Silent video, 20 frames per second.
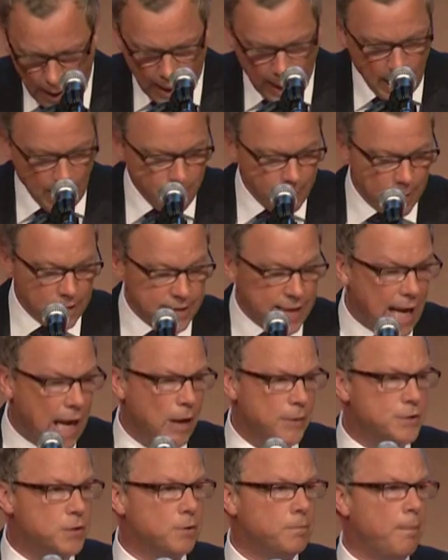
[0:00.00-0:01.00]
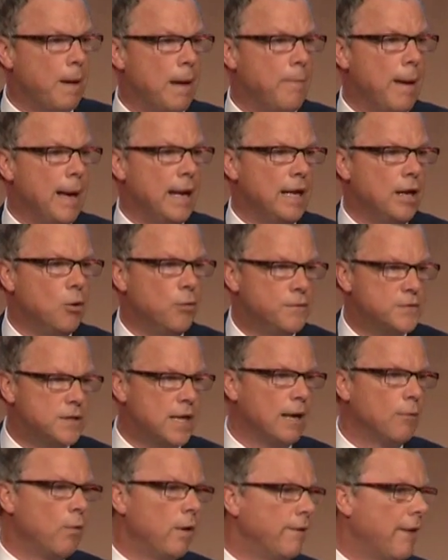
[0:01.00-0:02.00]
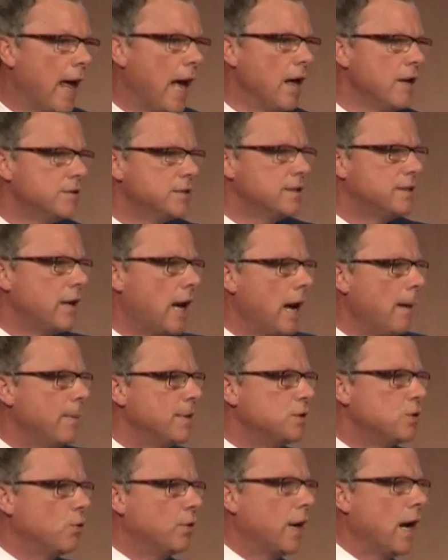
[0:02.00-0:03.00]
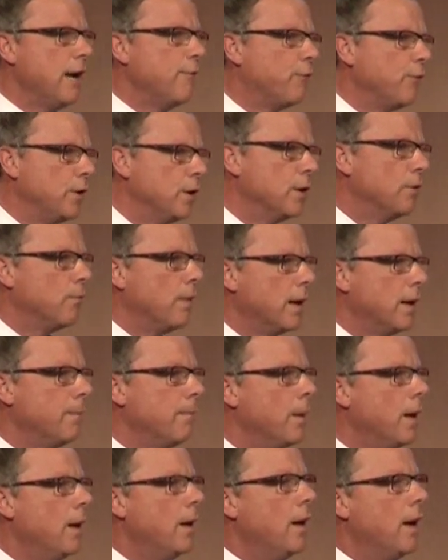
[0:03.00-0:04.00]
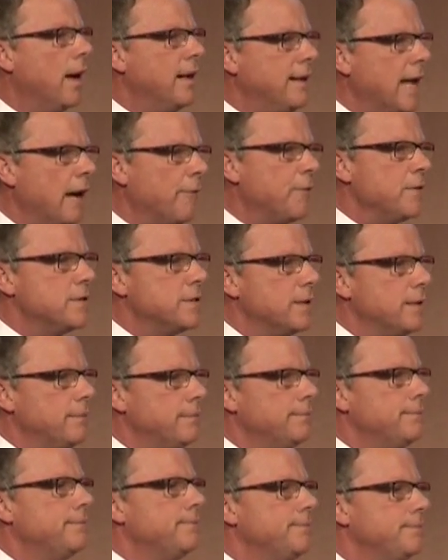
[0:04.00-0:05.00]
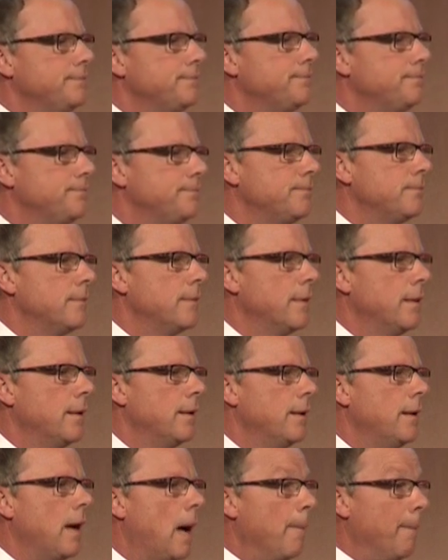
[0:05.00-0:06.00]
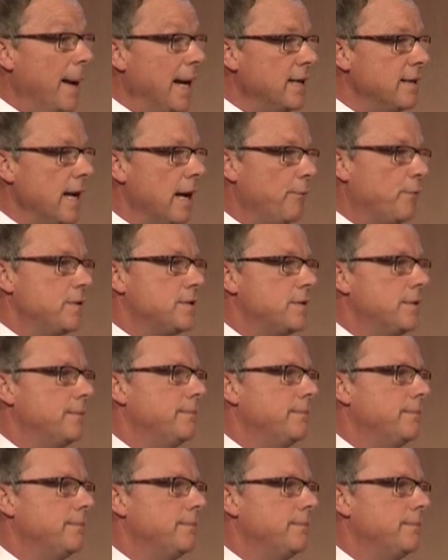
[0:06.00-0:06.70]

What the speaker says: have been counseled by many who've said, well, now's the time it's okay for you to run a deficit, a big deficit.